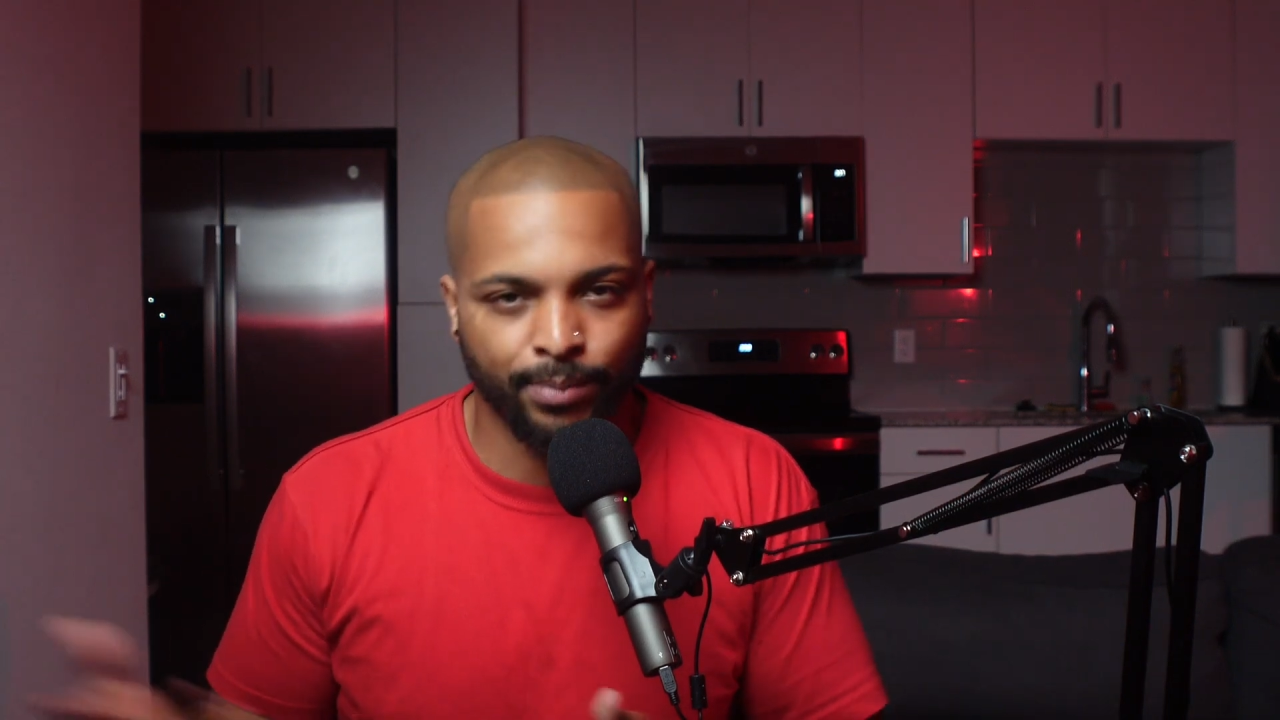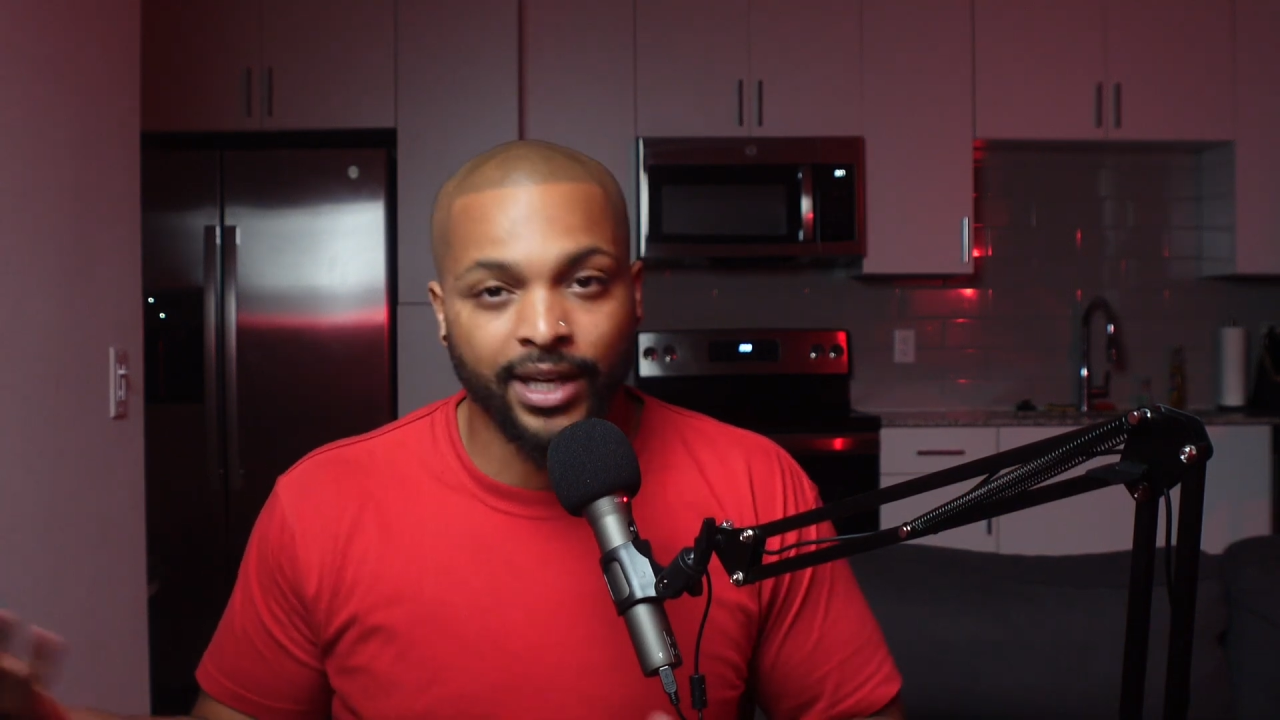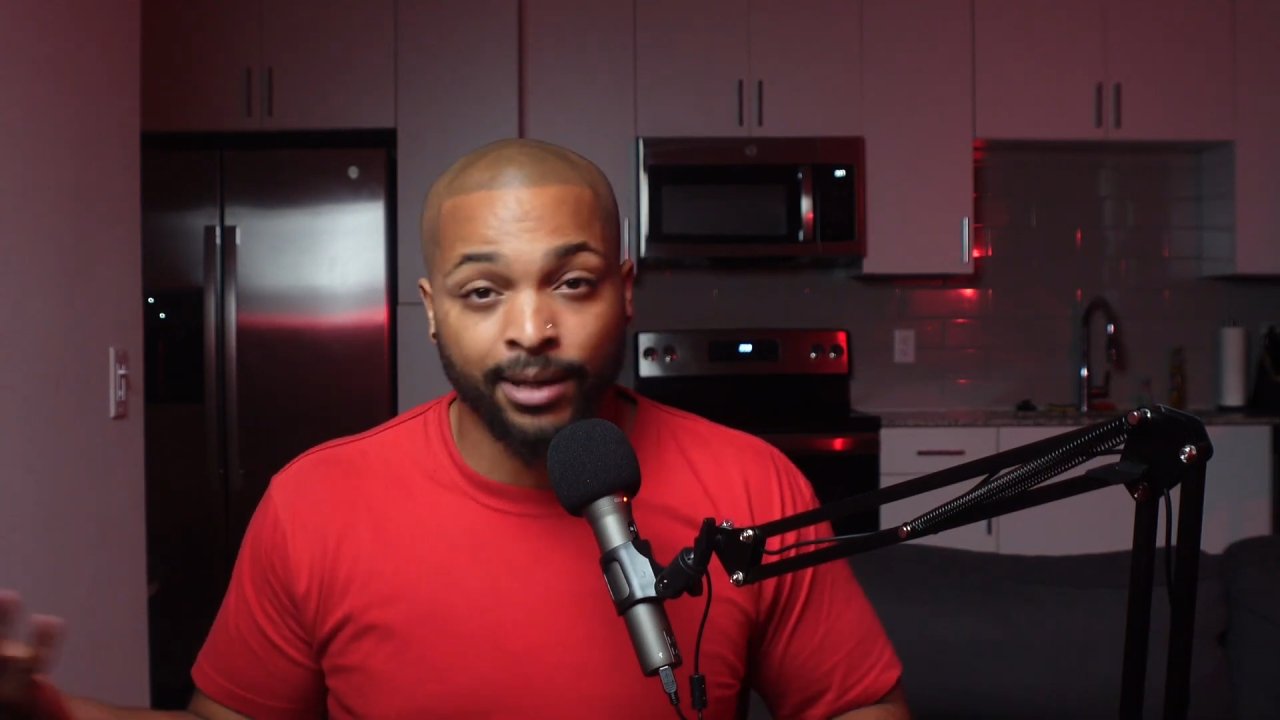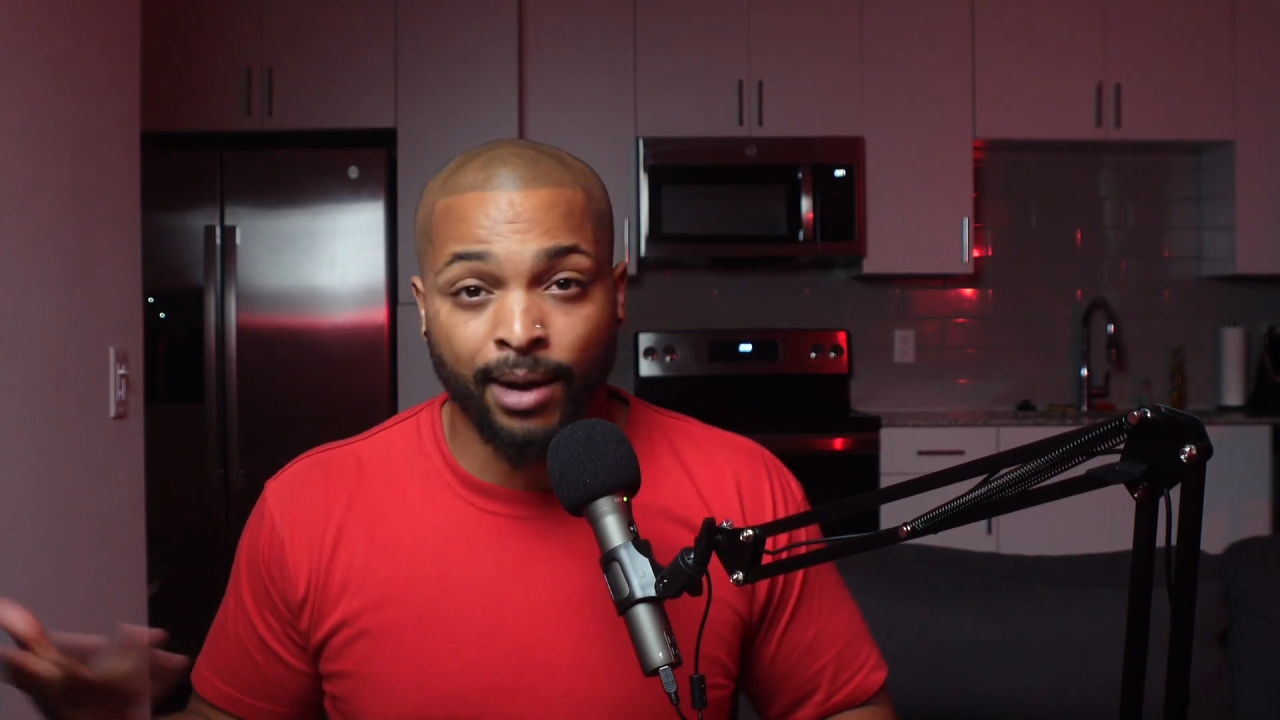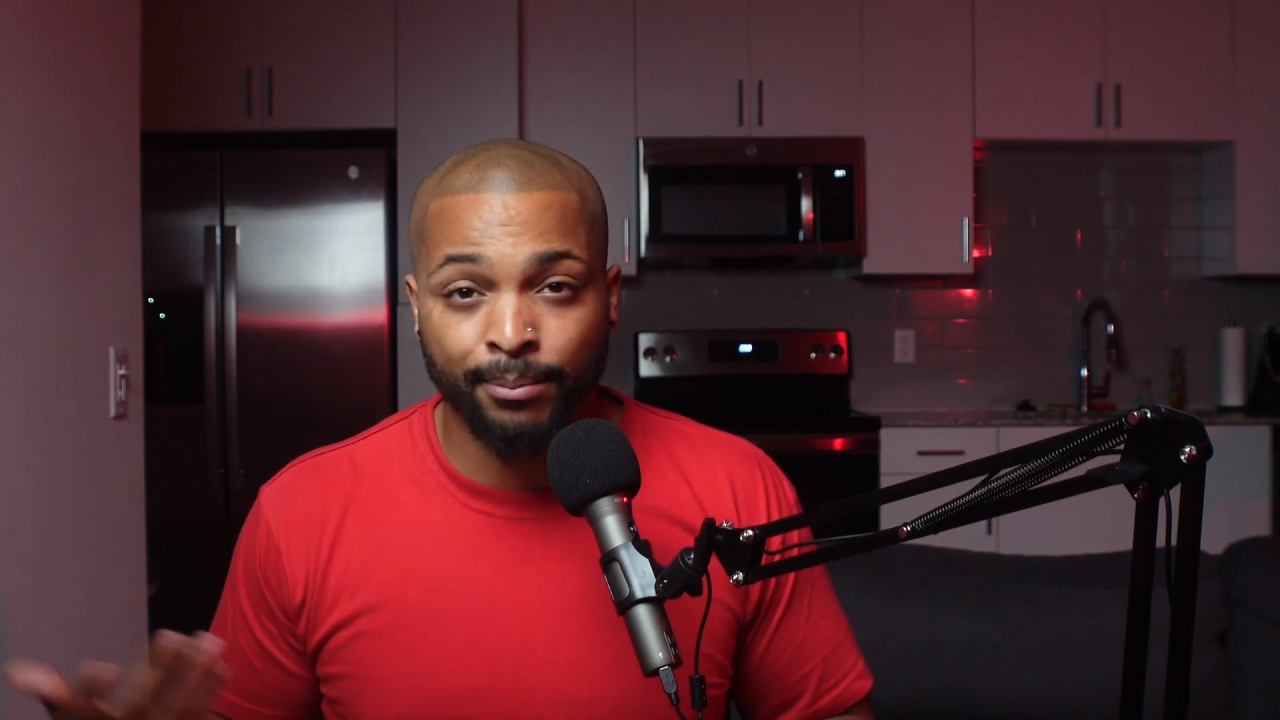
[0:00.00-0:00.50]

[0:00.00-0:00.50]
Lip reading: being in my